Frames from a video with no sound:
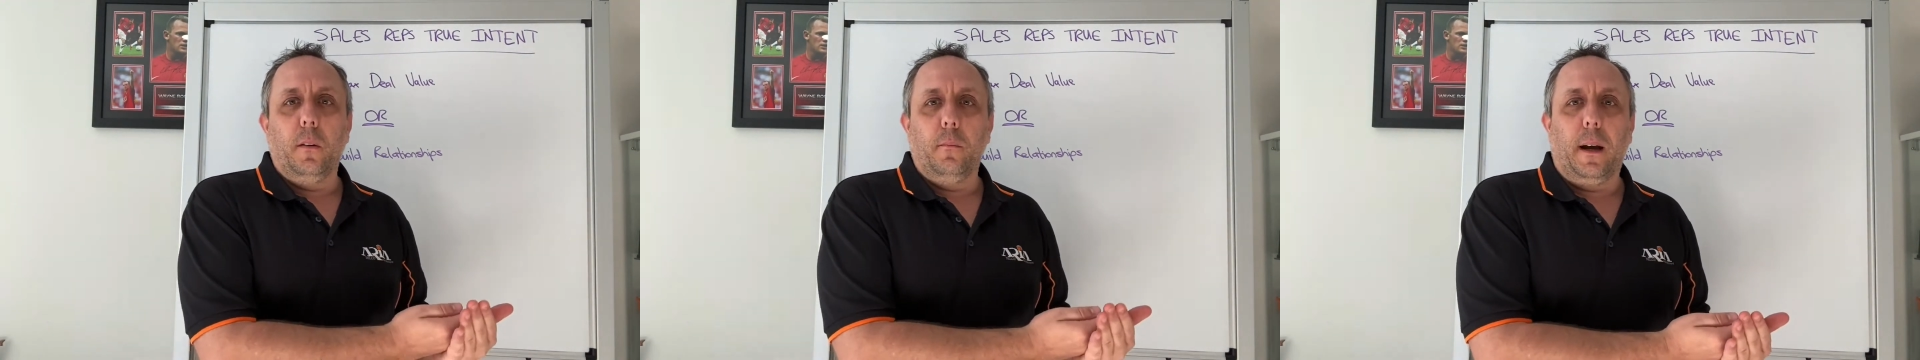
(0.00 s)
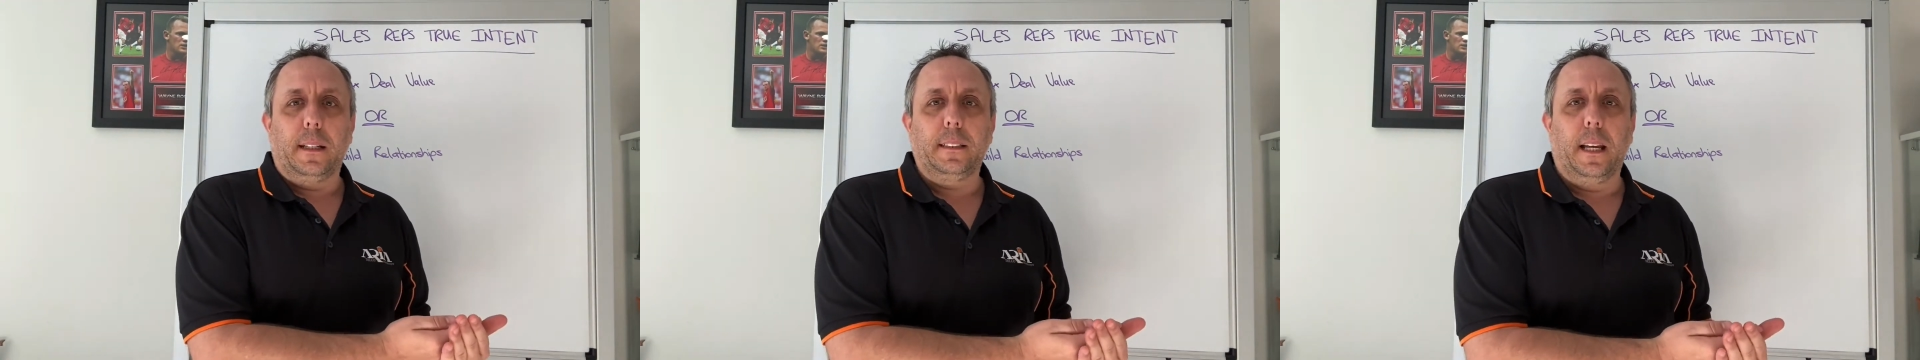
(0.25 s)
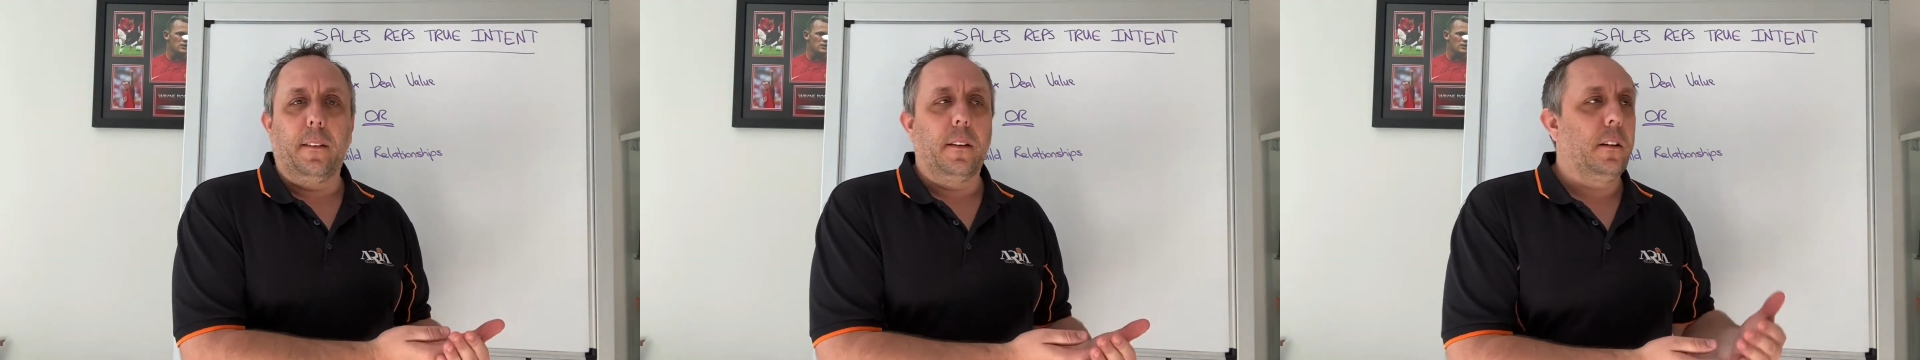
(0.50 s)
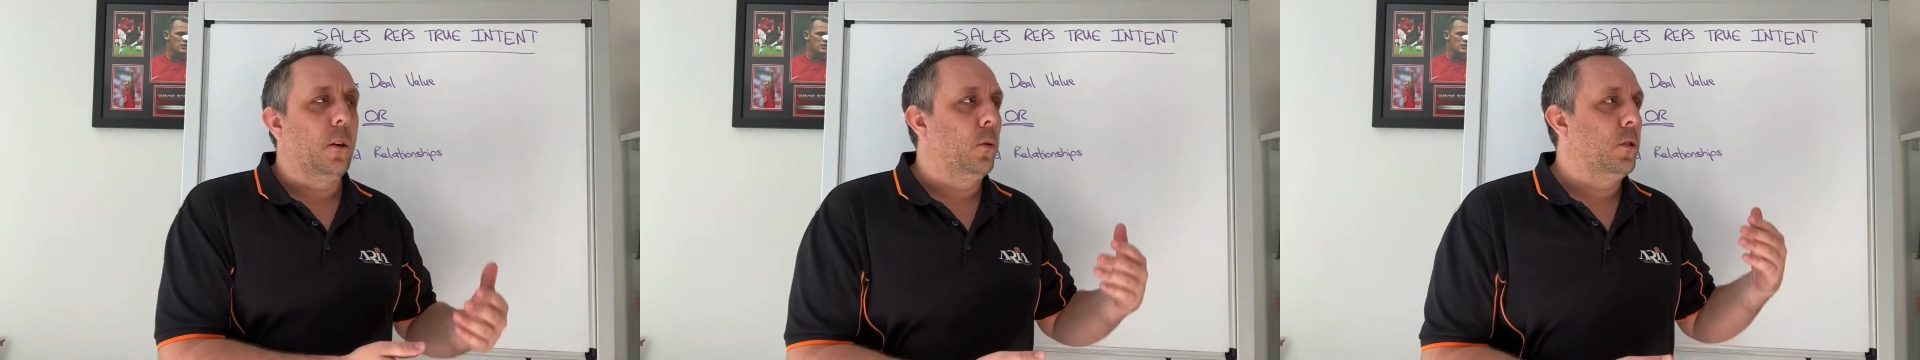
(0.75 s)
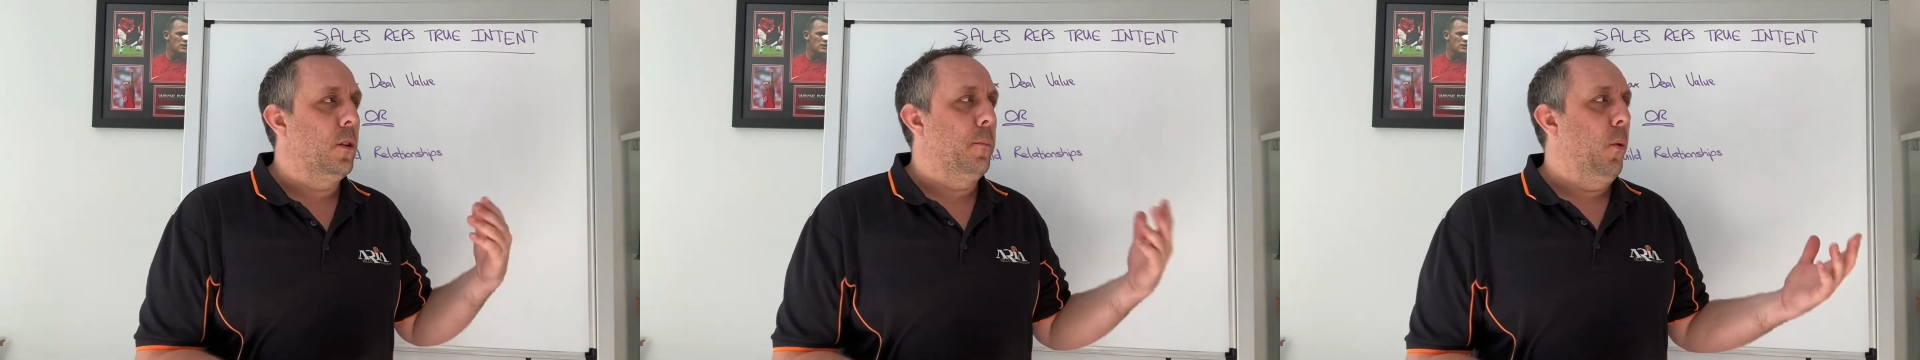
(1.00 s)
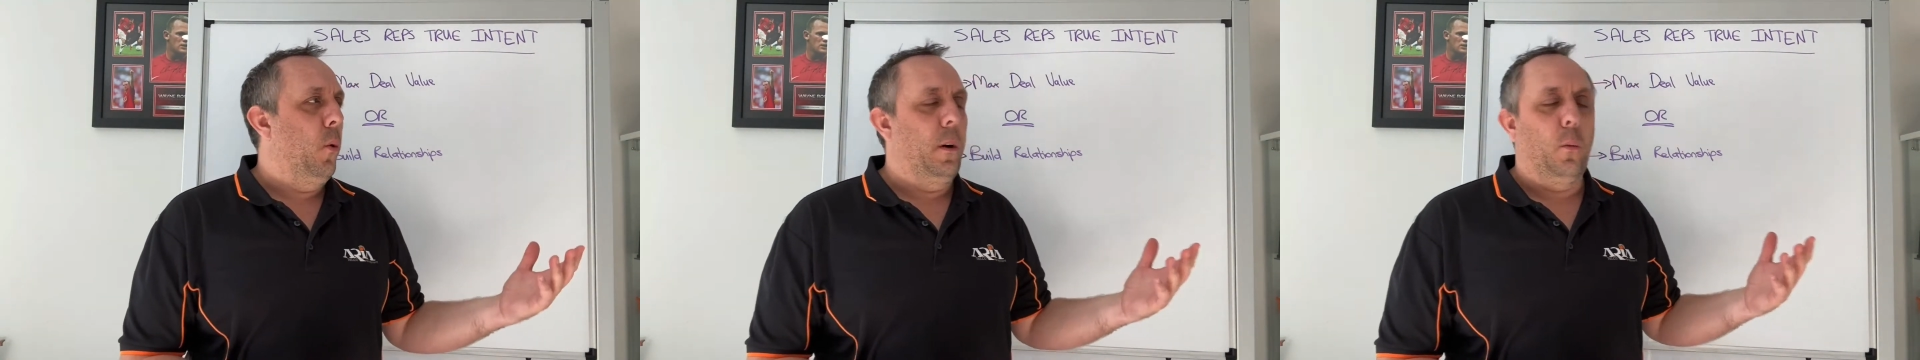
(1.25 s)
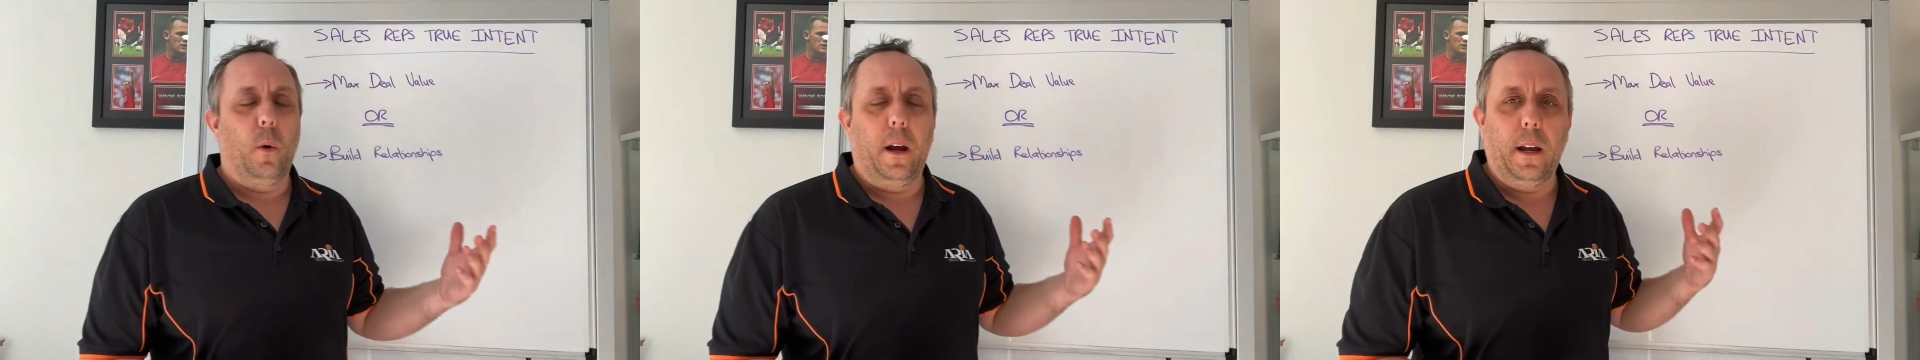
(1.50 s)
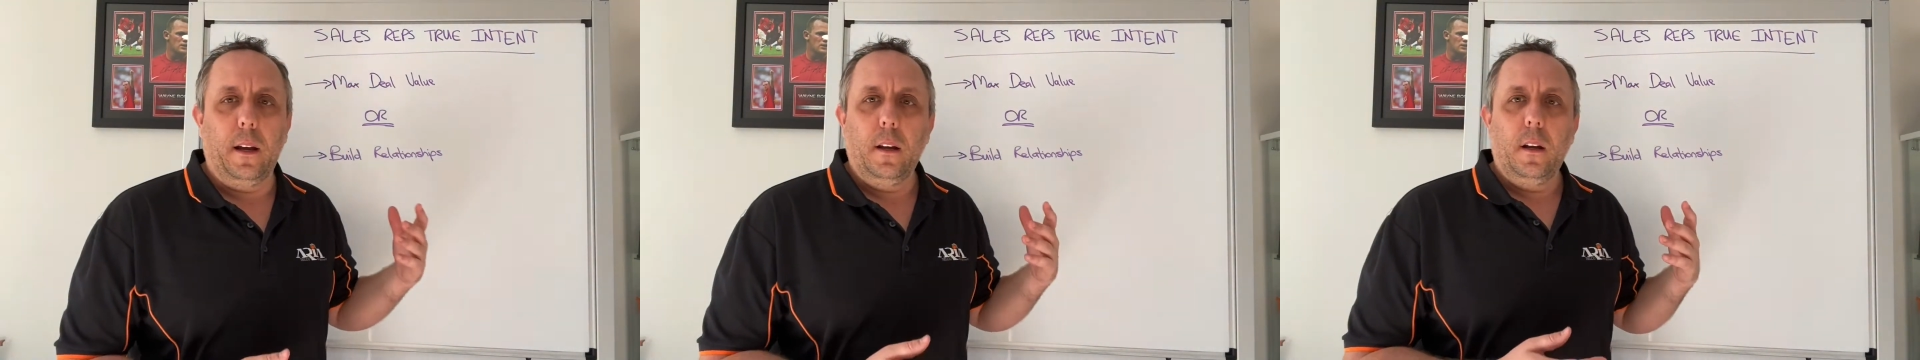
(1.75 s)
maxing out the deal, to the point where